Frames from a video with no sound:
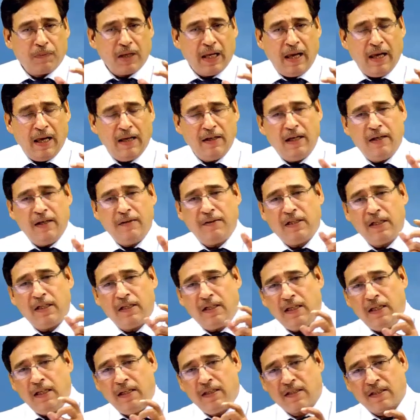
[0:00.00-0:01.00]
An
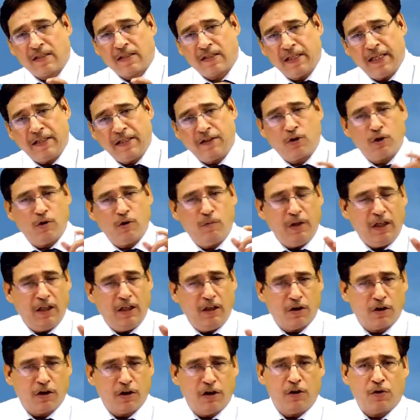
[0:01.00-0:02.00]
entity is said to be
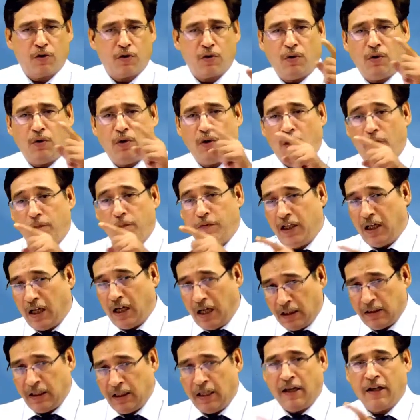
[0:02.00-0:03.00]
in control of the
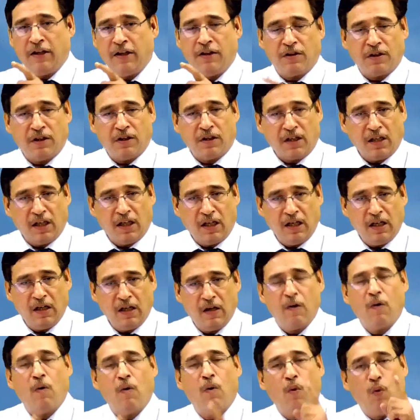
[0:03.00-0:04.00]
other entity
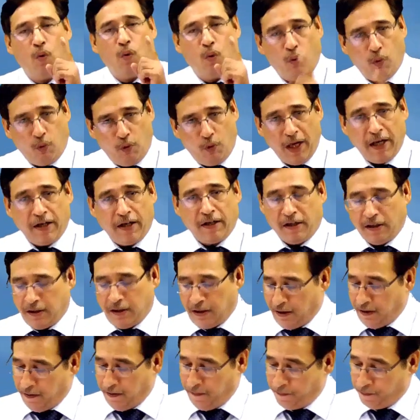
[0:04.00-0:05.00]
when
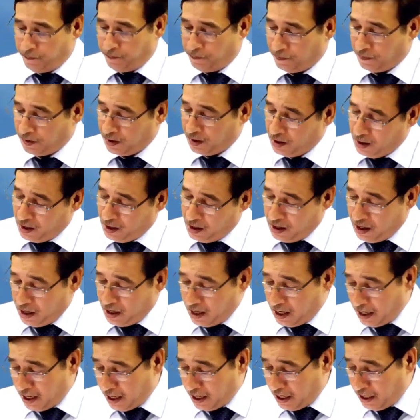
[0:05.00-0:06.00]

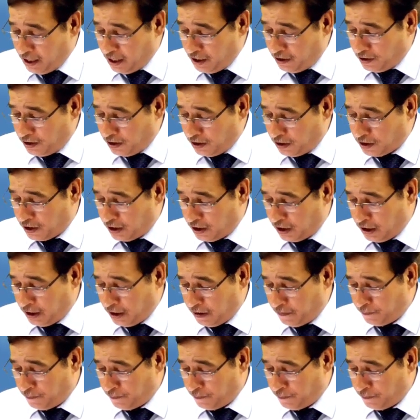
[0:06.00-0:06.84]
entity